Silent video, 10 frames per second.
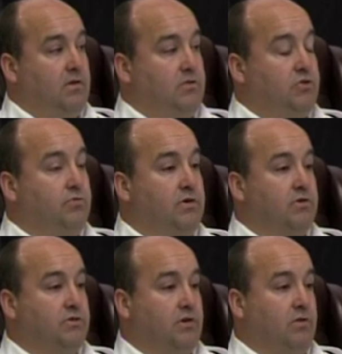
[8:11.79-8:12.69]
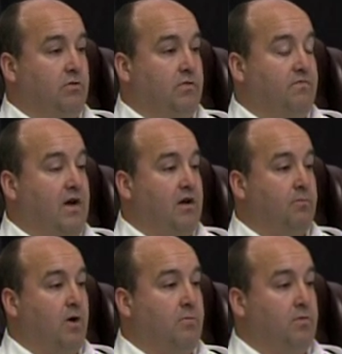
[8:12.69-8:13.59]
2 years ago, the fire
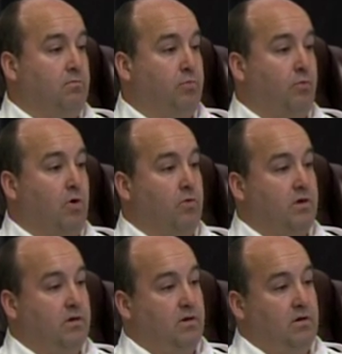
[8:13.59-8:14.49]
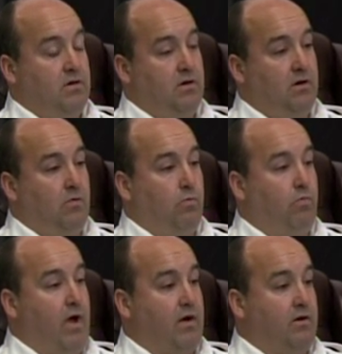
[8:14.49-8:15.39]
department broke a
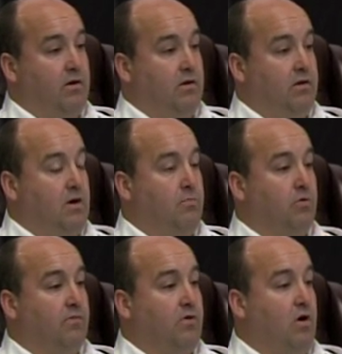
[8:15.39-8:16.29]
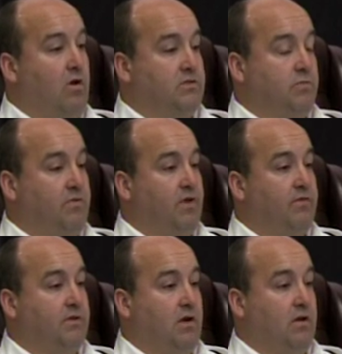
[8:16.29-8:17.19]
record number of calls that we've
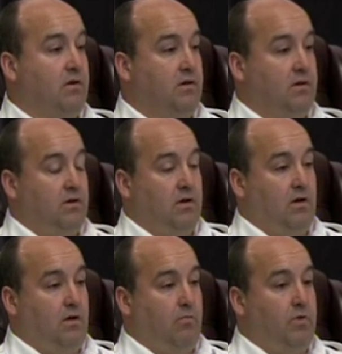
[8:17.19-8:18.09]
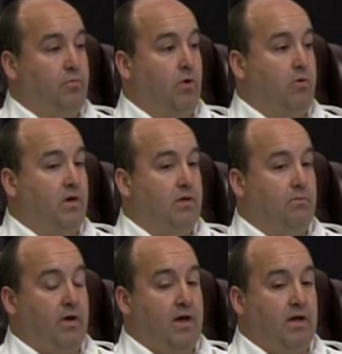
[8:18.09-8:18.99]
ever done. We broke it
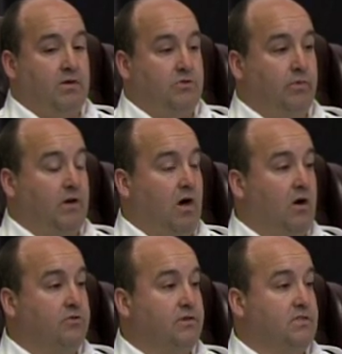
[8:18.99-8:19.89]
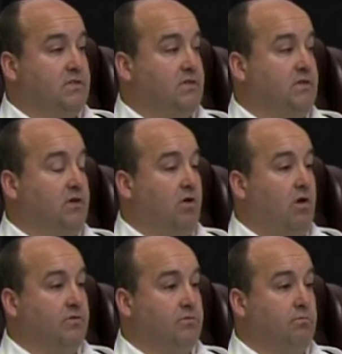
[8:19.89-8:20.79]
by doing 160
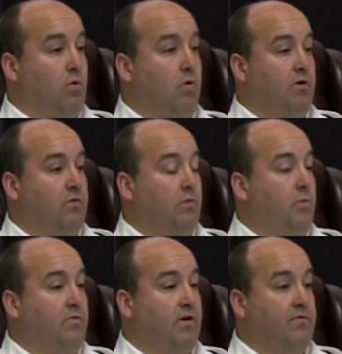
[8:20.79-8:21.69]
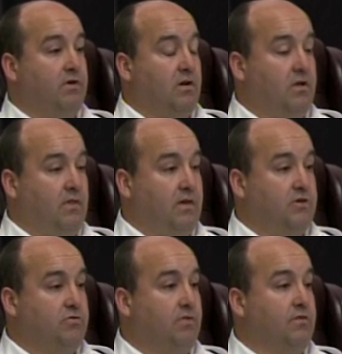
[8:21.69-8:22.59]
calls more than what we've ever done in the
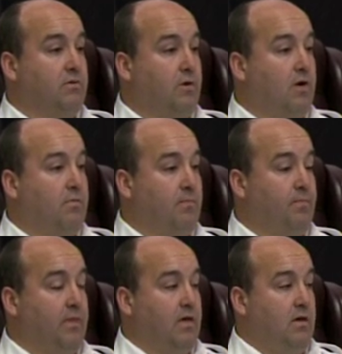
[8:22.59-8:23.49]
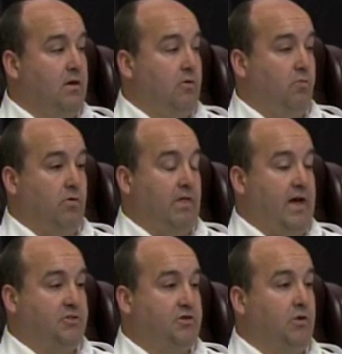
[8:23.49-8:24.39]
history of the department. Well,
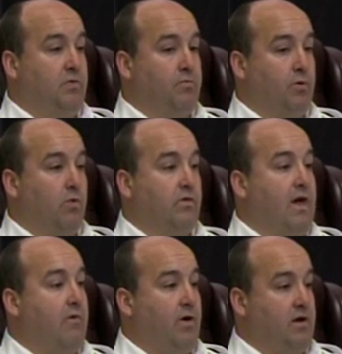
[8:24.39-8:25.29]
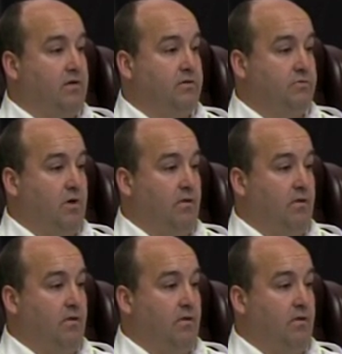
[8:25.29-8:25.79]
last year we broke that record as well.